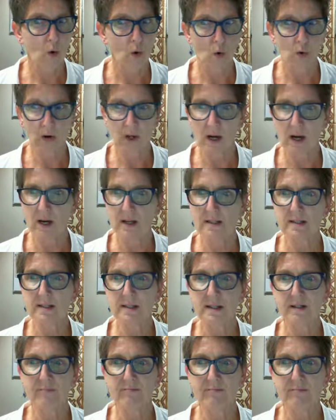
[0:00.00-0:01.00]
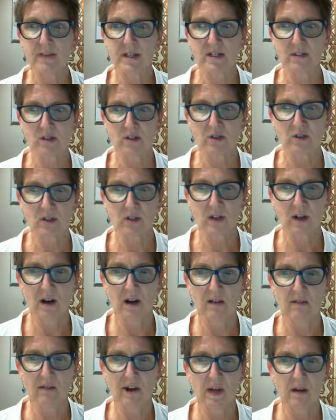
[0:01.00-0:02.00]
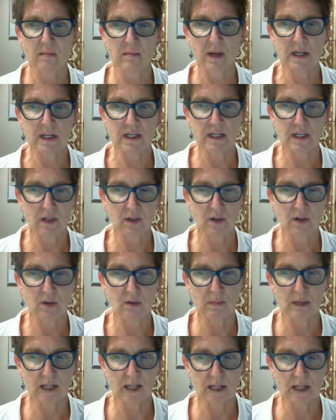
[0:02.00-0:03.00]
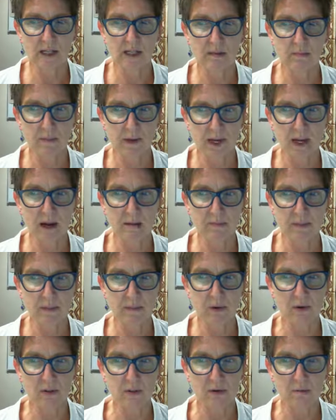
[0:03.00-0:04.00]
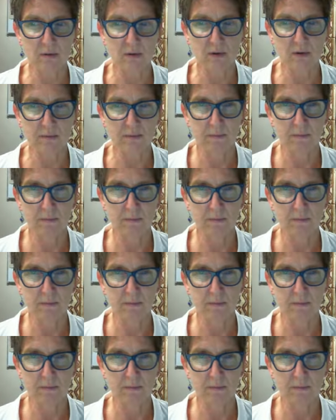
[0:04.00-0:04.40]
organising social life and meeting human need becomes possible.